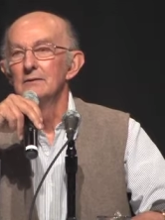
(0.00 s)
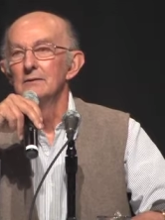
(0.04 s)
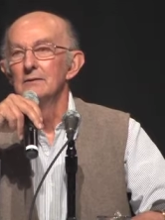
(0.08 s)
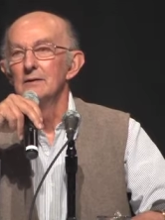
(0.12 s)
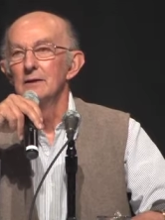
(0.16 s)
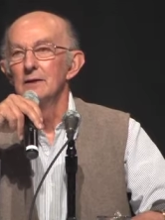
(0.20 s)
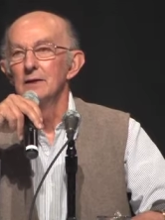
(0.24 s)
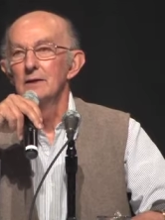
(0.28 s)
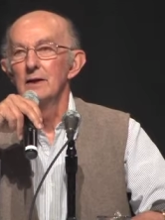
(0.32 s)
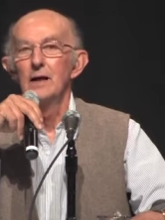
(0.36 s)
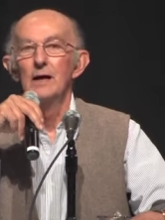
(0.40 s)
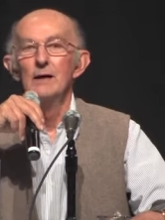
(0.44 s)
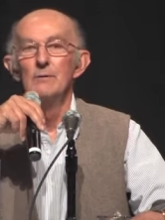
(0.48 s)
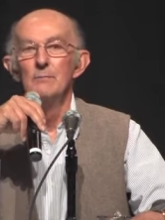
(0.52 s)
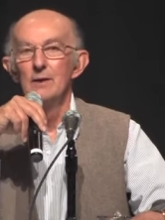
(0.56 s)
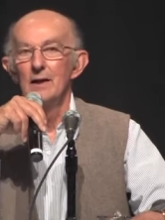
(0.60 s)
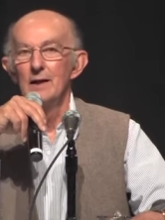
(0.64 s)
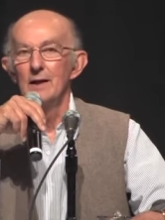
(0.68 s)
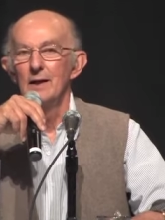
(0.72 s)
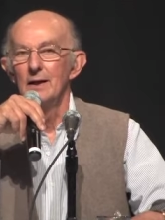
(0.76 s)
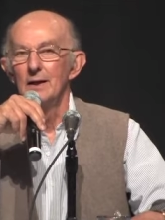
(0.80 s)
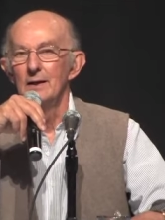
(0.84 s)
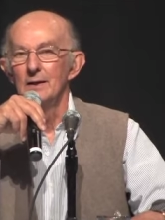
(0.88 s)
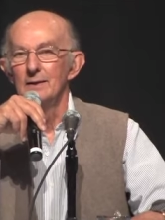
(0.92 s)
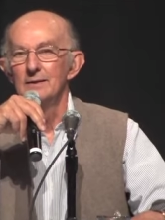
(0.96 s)
he got
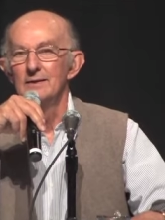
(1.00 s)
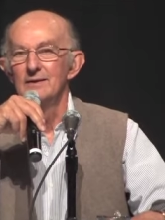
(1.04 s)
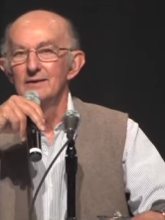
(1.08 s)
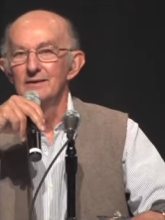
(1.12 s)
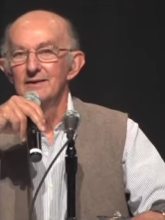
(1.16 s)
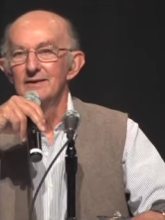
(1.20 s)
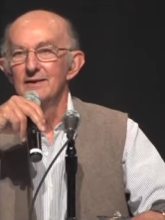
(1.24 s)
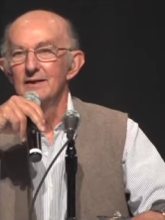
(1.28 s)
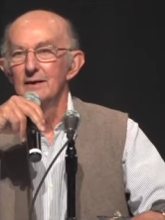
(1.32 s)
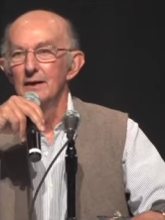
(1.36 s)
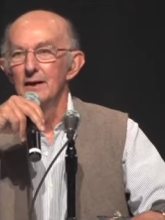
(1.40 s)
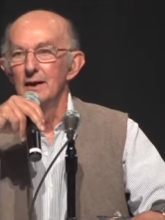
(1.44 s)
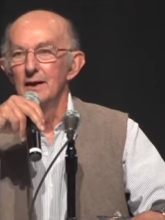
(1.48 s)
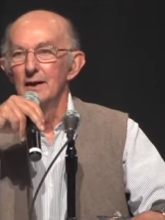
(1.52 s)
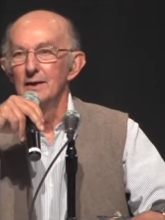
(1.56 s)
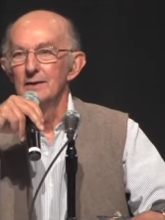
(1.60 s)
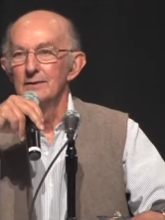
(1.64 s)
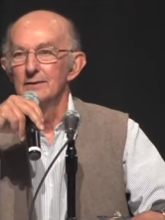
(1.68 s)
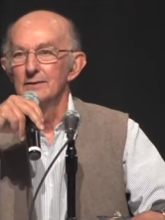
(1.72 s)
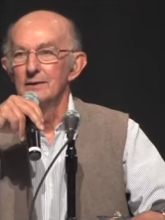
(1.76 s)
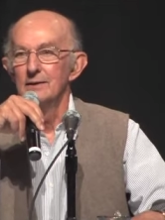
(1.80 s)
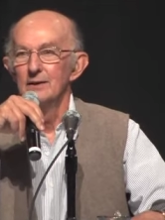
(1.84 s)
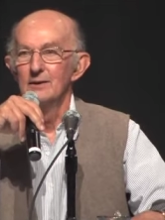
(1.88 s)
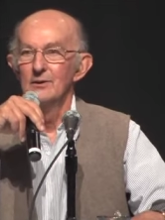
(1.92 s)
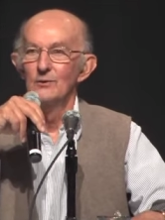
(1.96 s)
mad
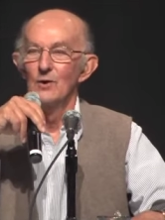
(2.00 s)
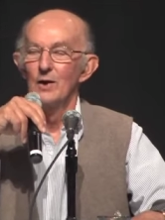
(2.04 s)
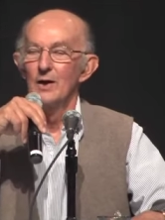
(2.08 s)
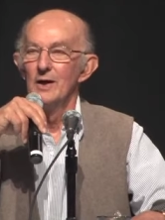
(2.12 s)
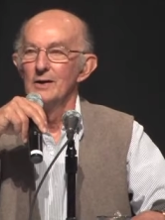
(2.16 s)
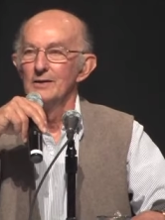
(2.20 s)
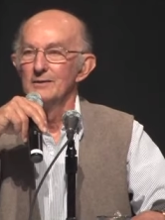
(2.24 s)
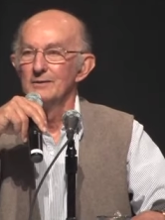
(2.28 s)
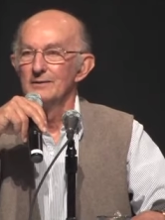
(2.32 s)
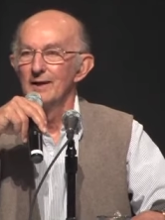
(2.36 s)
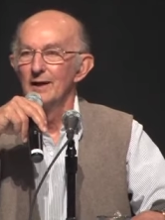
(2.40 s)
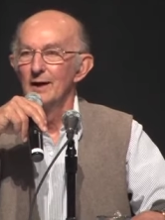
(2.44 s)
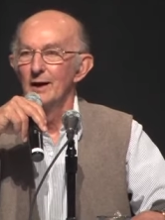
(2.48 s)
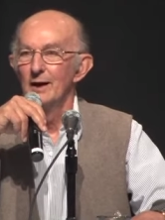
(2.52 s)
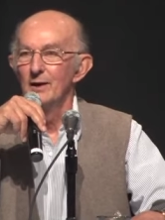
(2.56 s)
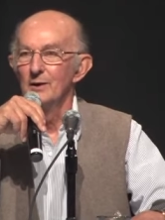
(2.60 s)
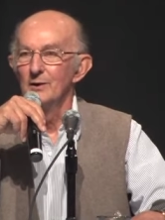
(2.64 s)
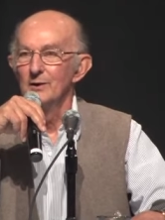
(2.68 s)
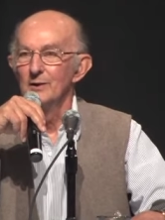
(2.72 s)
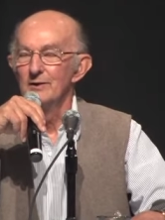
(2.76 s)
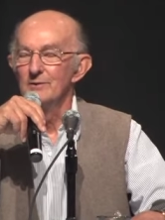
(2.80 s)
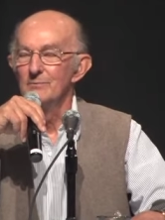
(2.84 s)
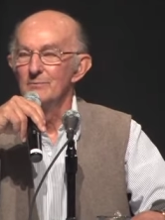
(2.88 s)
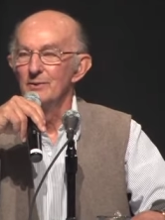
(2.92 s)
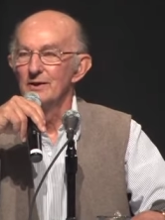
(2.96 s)
at uh, Grand
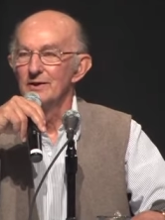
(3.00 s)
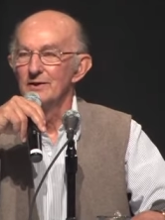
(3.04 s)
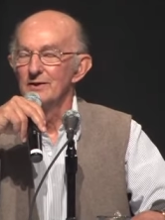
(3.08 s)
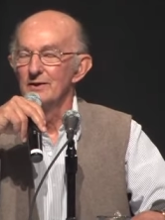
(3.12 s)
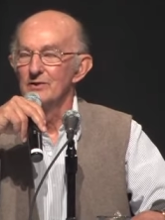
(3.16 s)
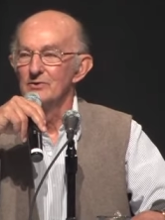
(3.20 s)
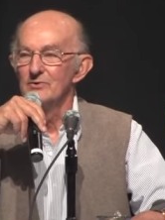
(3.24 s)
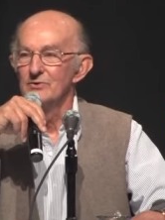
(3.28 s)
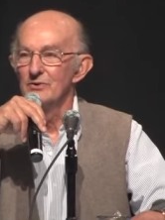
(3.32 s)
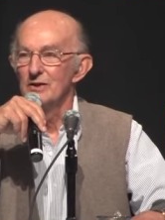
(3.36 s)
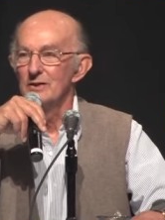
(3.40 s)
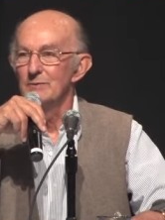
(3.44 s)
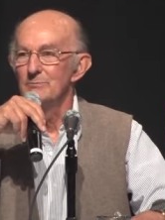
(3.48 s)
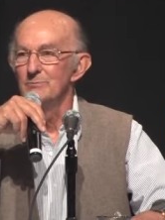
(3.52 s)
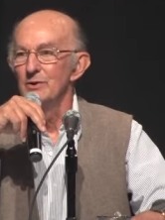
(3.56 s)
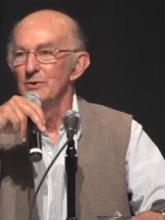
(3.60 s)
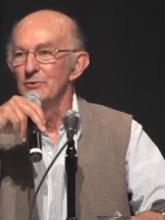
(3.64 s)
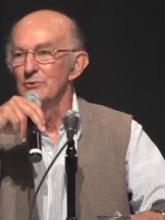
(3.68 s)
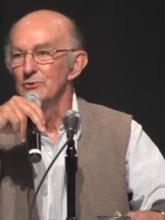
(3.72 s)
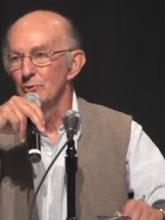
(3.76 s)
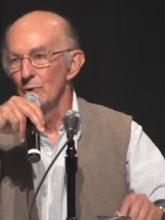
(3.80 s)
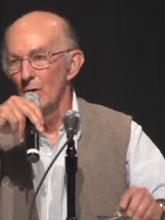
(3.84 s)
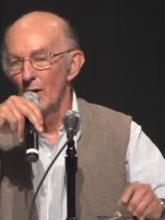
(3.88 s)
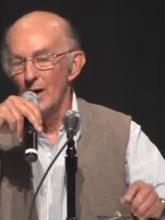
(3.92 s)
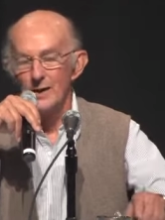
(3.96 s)
County because he'd
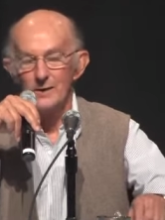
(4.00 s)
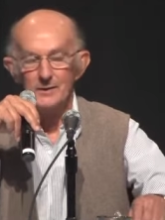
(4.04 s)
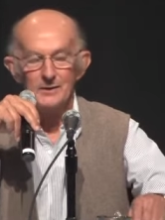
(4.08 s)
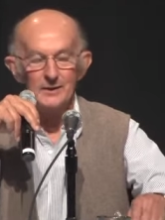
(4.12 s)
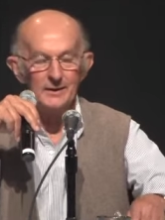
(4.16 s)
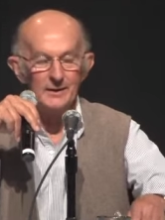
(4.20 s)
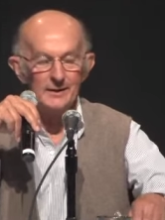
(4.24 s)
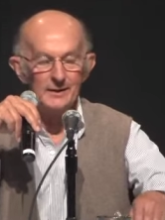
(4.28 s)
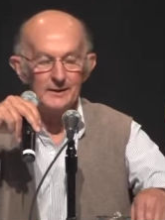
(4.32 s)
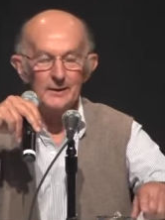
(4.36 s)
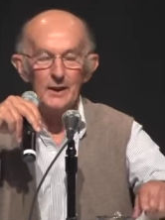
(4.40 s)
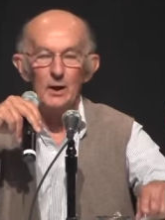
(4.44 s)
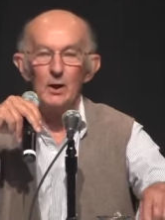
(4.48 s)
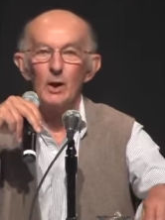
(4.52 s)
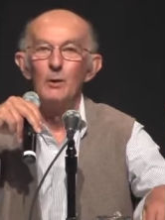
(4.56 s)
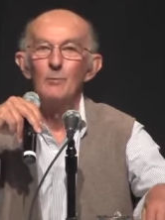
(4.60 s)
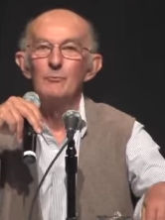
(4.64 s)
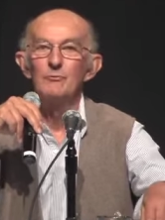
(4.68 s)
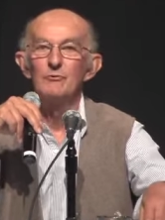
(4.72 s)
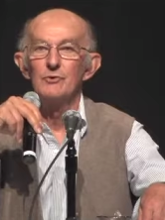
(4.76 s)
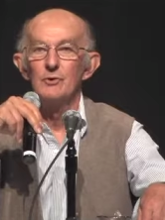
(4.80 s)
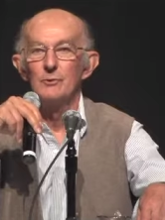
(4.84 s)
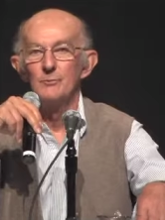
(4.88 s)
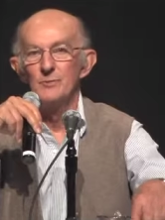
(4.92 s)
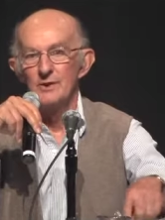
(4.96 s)
been trying to get help
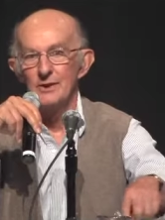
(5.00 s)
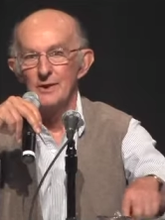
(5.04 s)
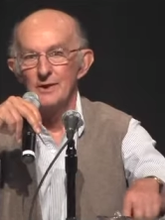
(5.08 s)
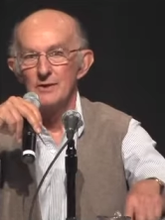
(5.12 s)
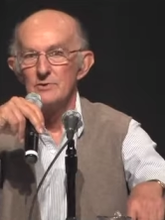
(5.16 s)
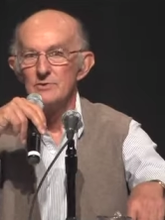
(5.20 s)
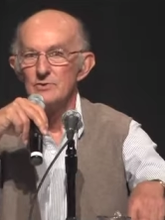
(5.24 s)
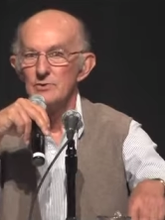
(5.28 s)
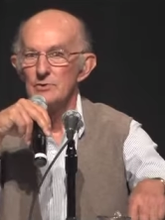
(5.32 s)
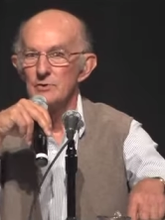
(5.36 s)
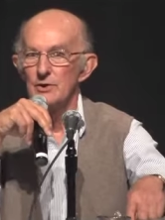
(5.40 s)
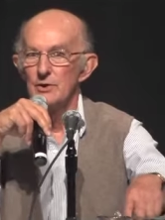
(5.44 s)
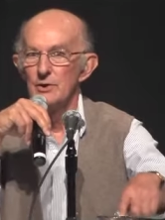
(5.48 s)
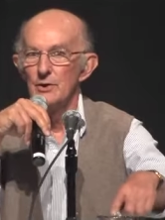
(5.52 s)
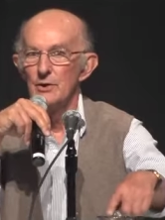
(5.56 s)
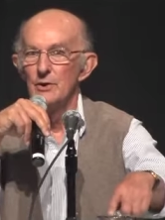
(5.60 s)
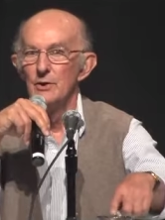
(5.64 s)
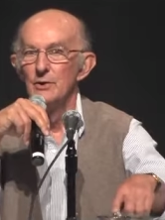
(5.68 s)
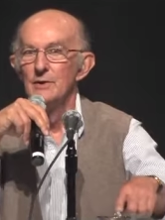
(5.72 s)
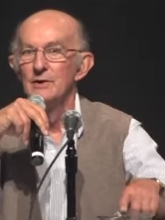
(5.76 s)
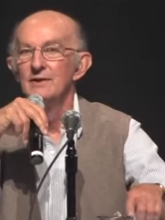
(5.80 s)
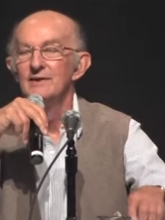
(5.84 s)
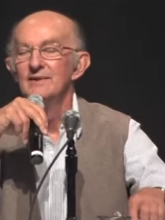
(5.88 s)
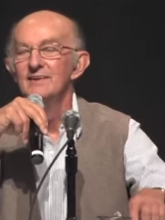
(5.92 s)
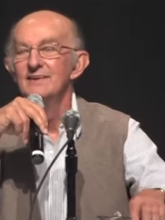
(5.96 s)
from an
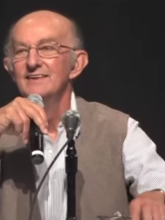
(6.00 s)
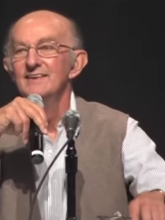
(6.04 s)
engineer